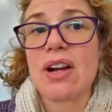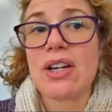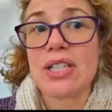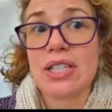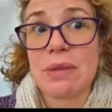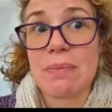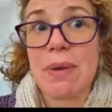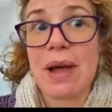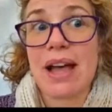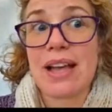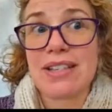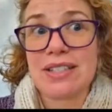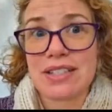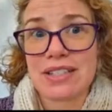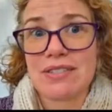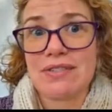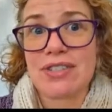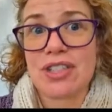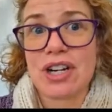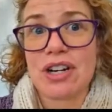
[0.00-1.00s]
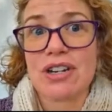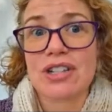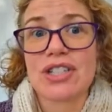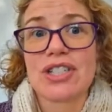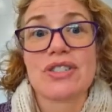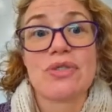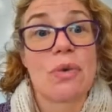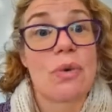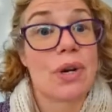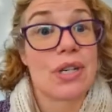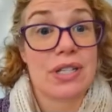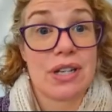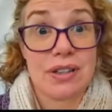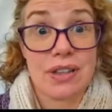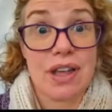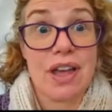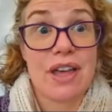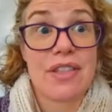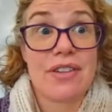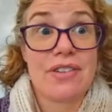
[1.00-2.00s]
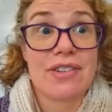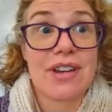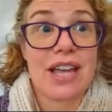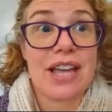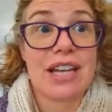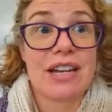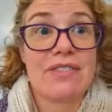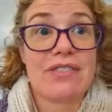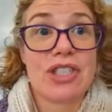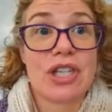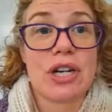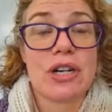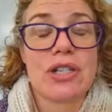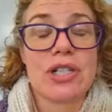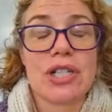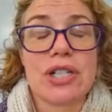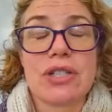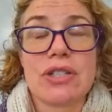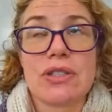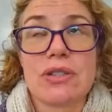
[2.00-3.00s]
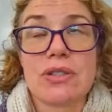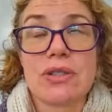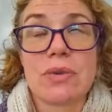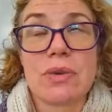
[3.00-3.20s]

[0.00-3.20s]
are to the positive charges or to the other negative charges.